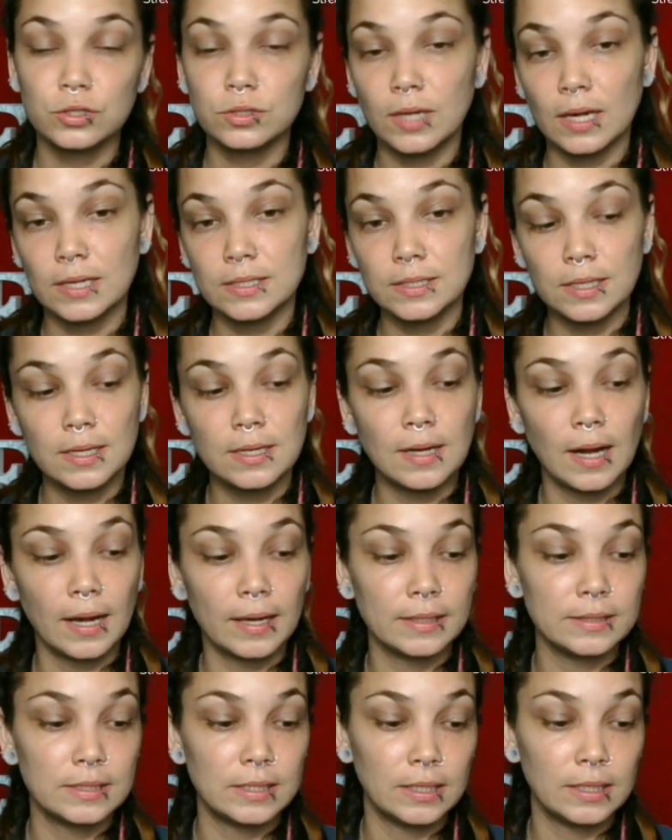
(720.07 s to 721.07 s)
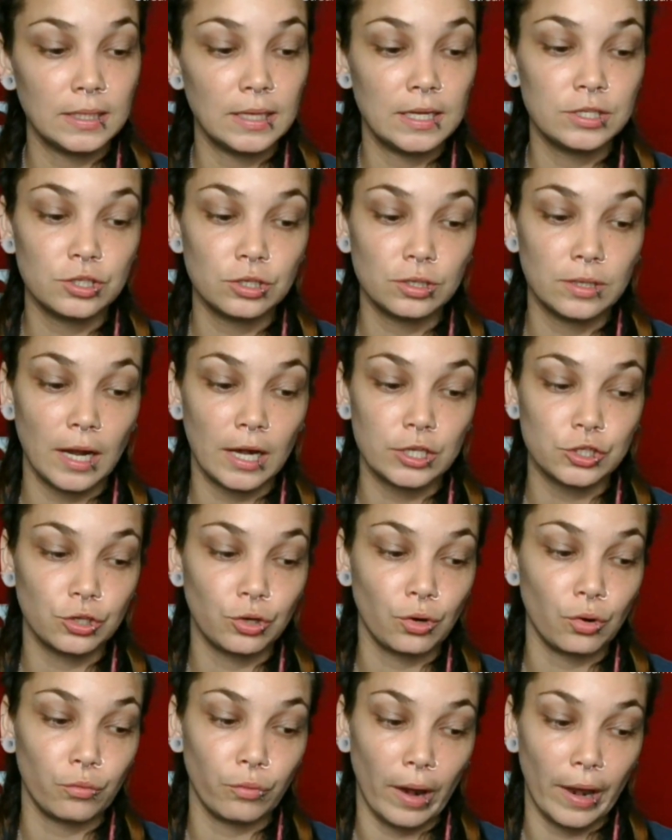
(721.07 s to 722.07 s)
2019
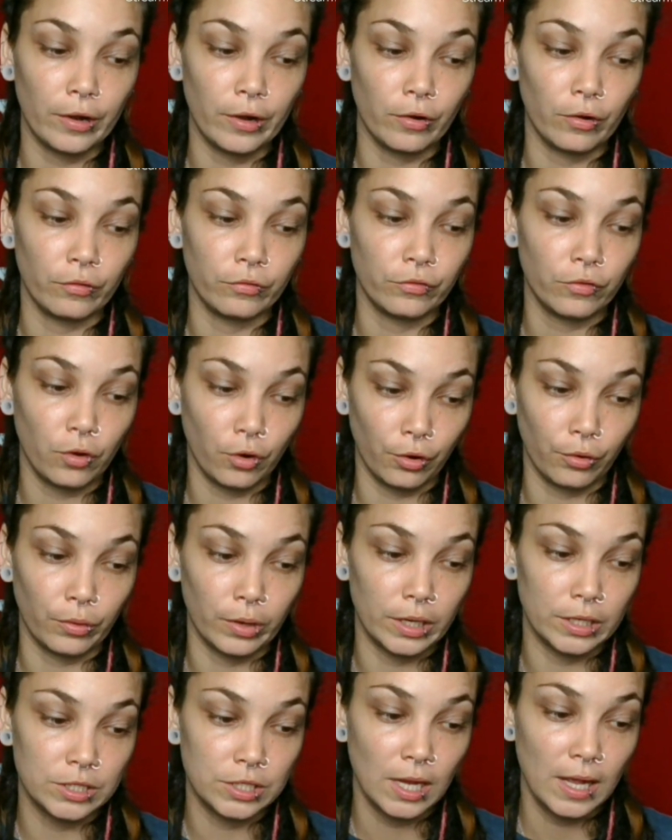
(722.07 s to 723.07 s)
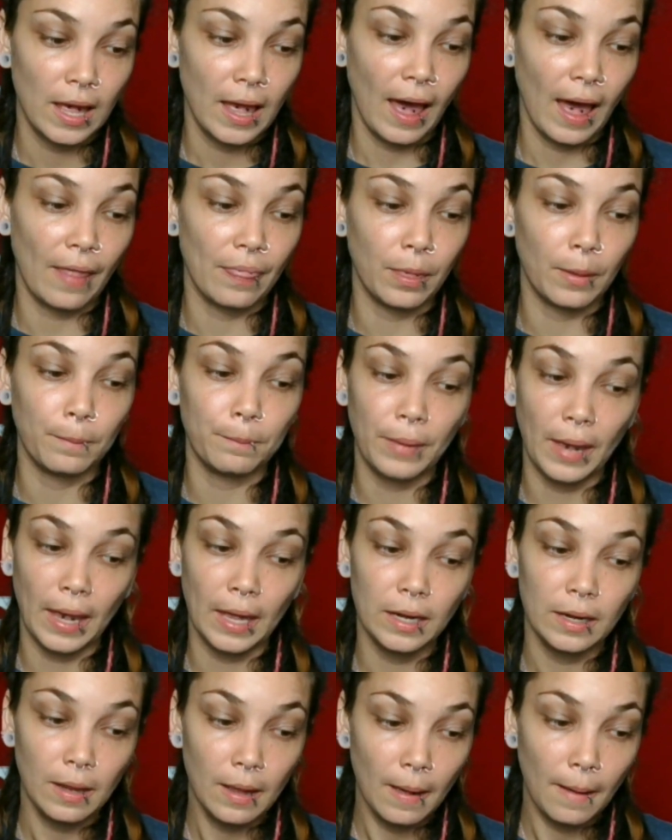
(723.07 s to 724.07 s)
International Writer of Courage at the
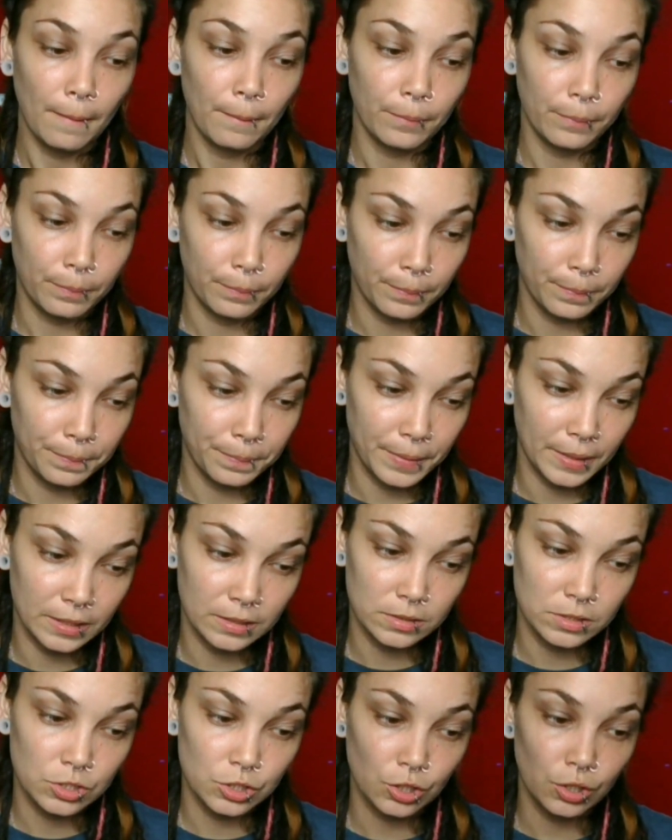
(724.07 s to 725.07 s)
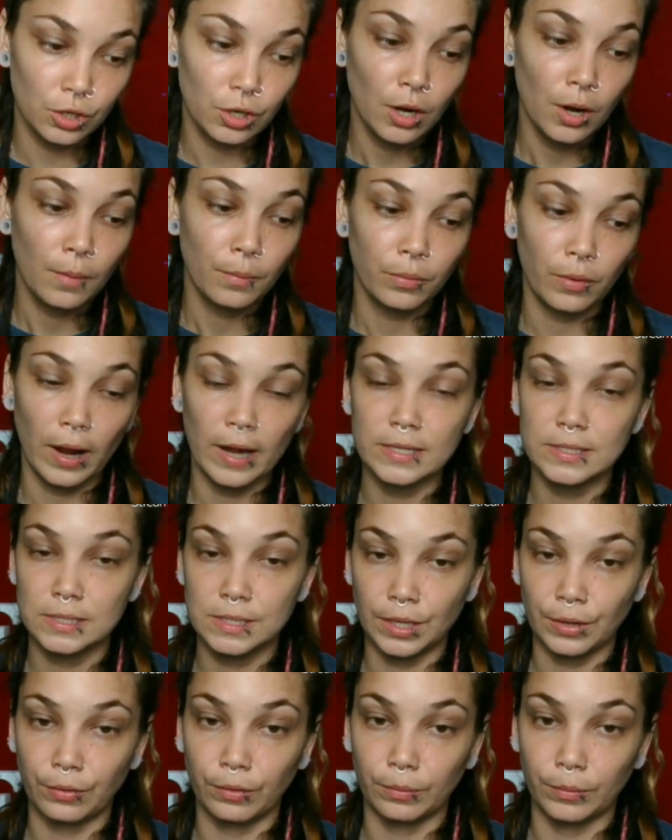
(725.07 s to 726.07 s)
Pinter Prize
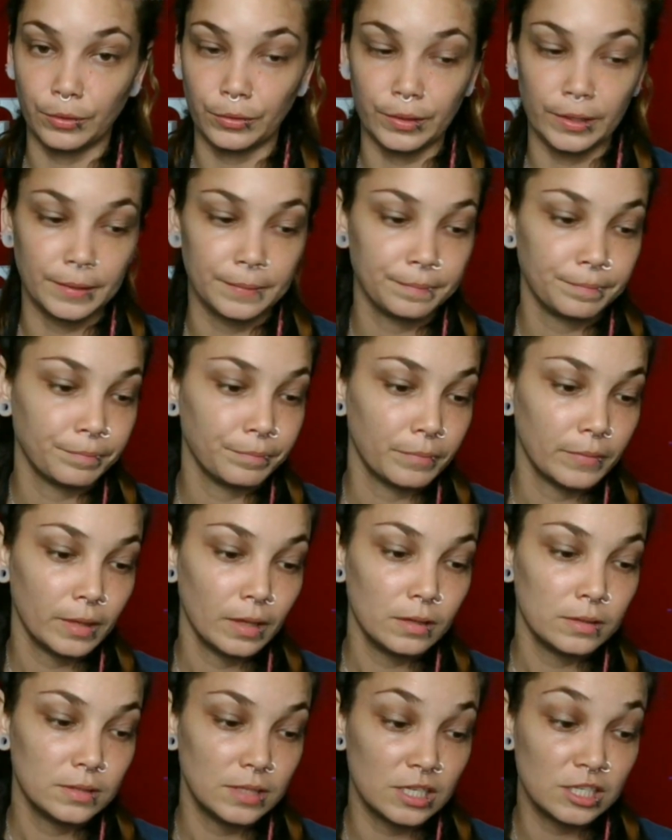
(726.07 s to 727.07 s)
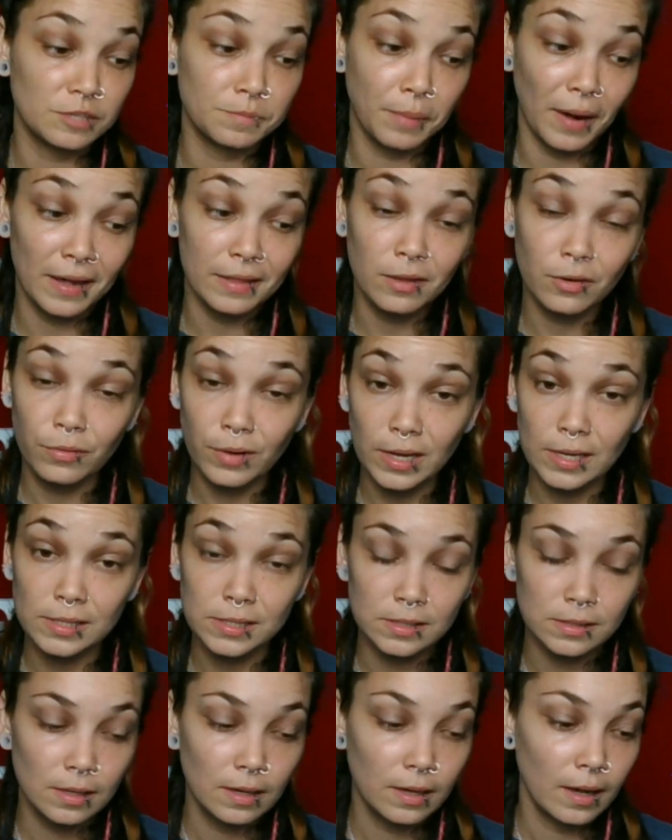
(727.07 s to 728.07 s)
ceremony. Despite the
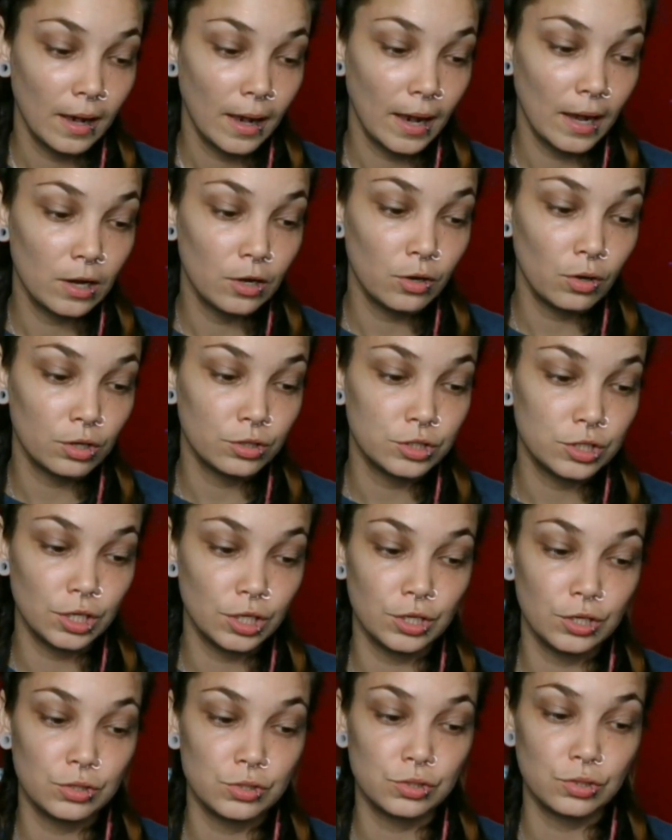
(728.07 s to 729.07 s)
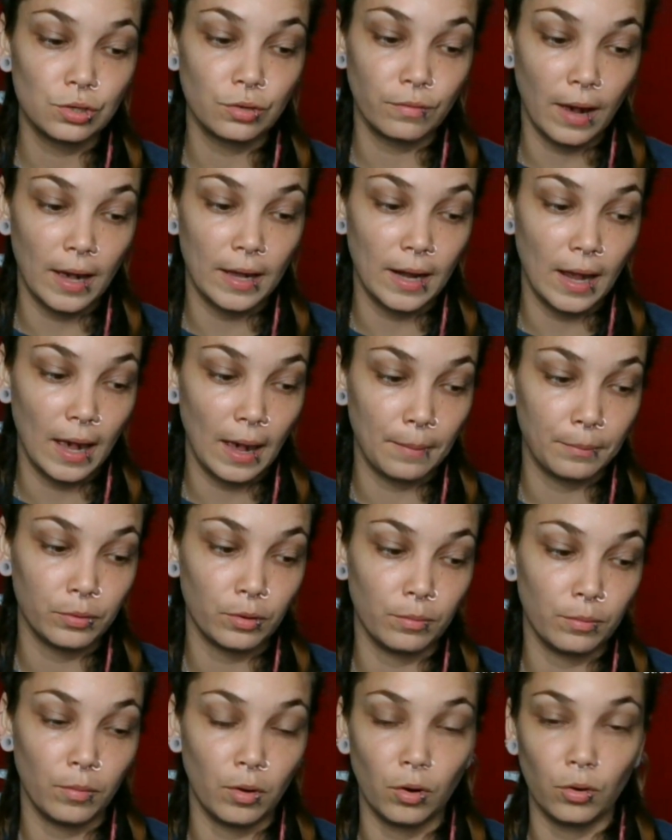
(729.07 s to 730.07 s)
risk, Elu continues to write and
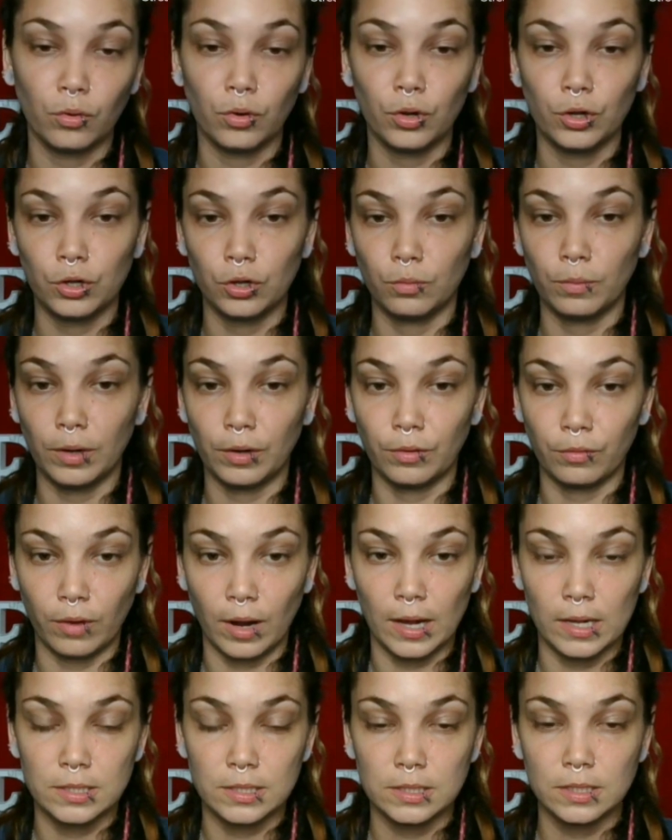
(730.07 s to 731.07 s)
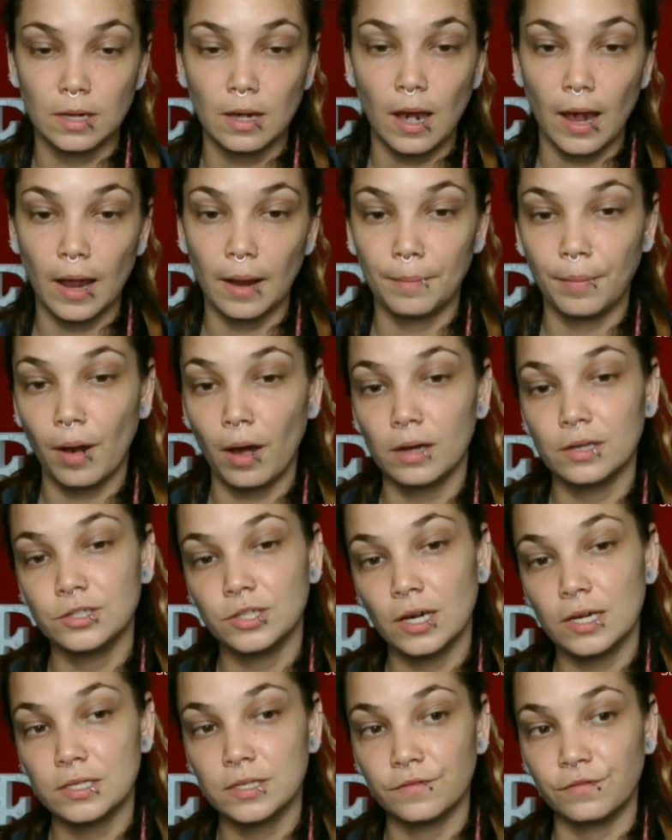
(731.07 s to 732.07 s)
promote human rights. I
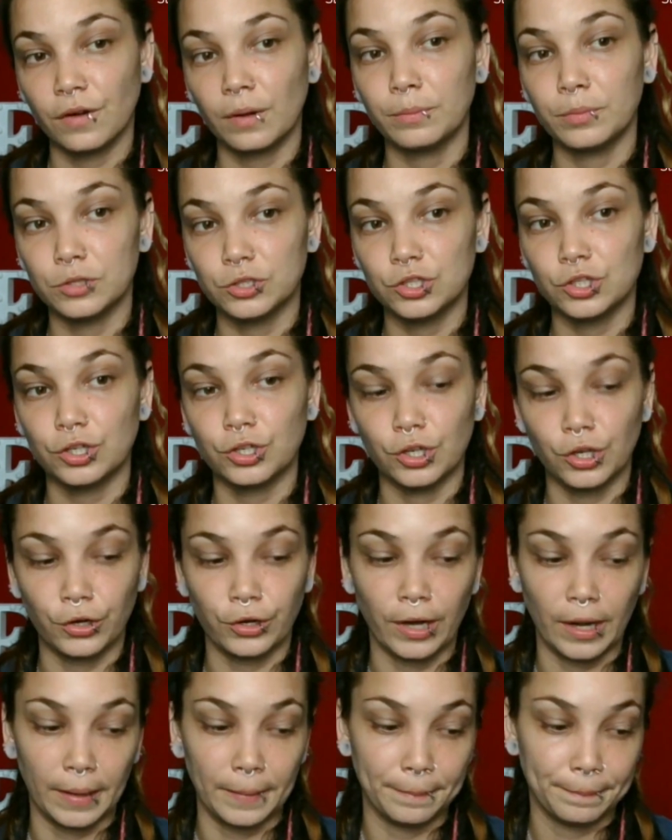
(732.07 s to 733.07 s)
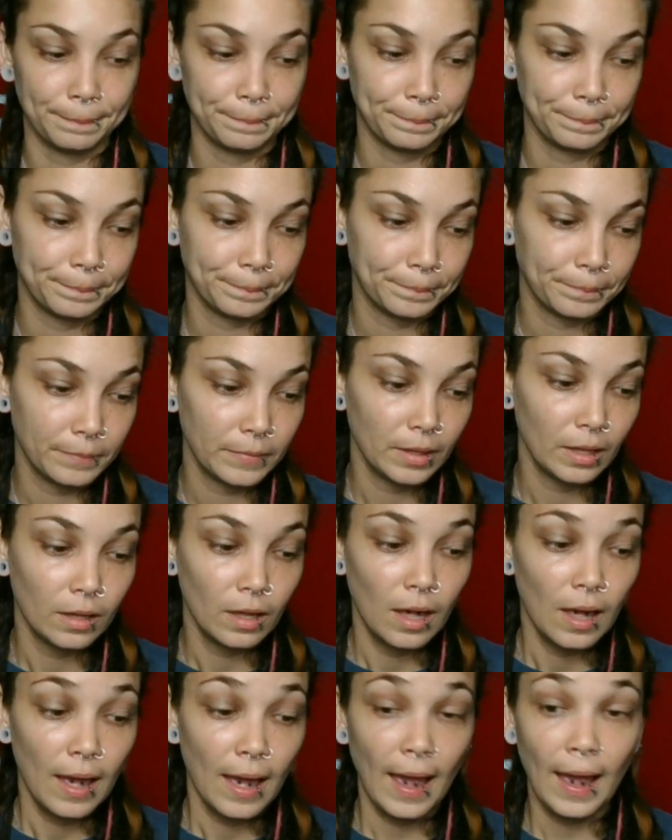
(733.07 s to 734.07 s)
apologize if I butchered your name.
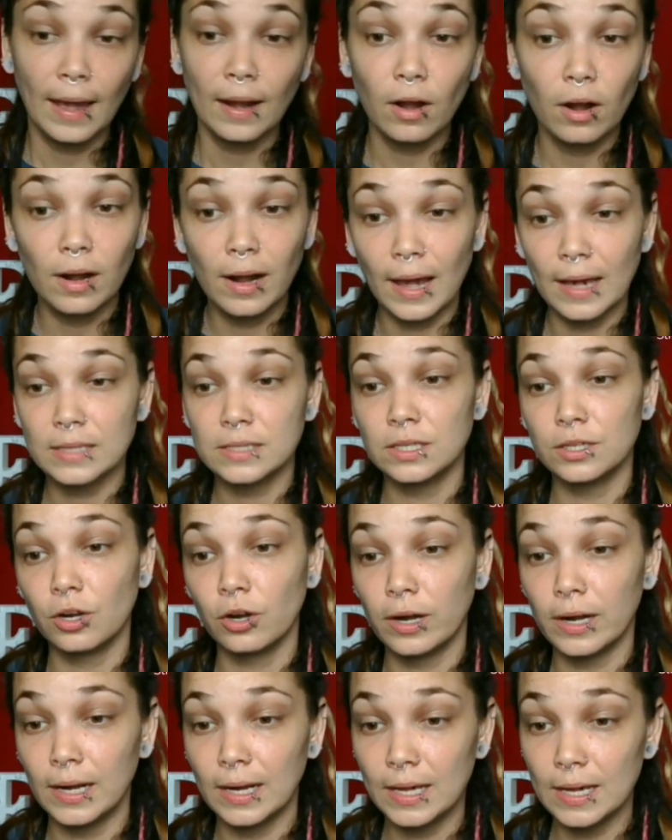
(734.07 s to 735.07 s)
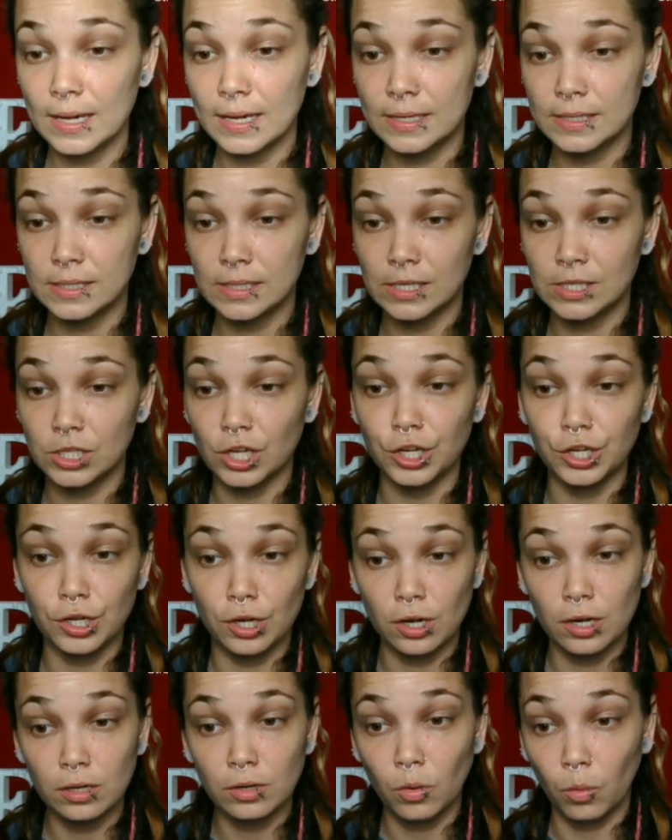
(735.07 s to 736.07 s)
And our last in our list is a
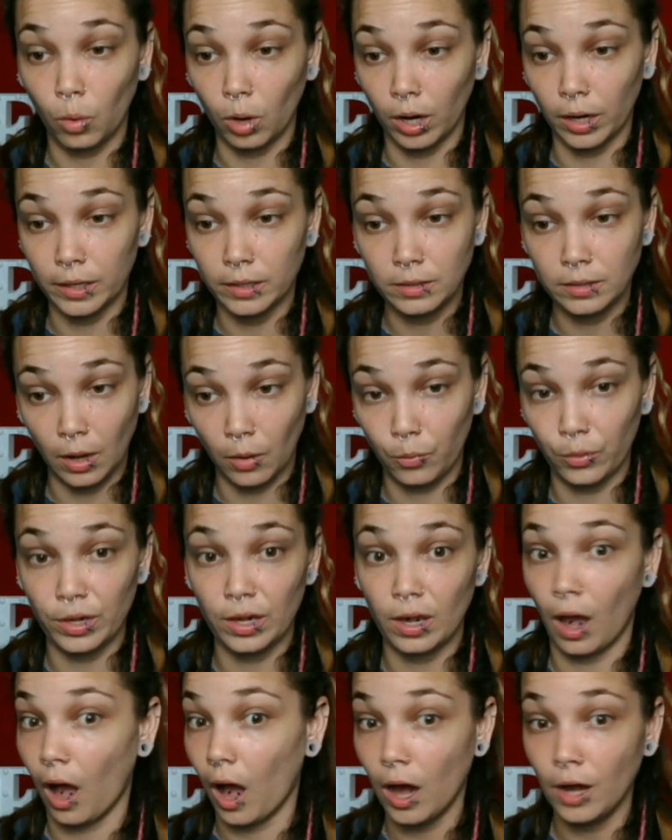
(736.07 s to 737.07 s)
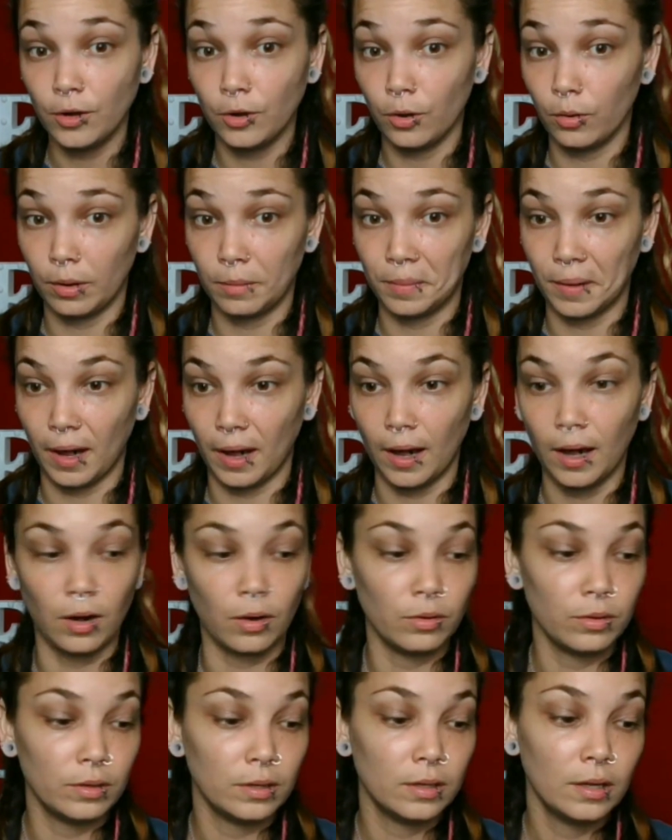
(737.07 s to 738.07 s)
young one that we all know
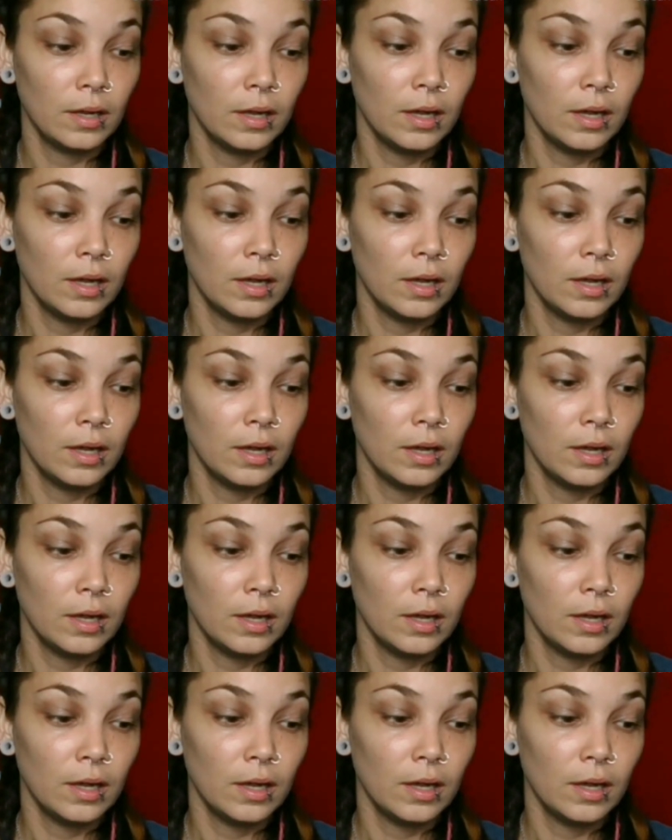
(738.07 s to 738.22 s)
about,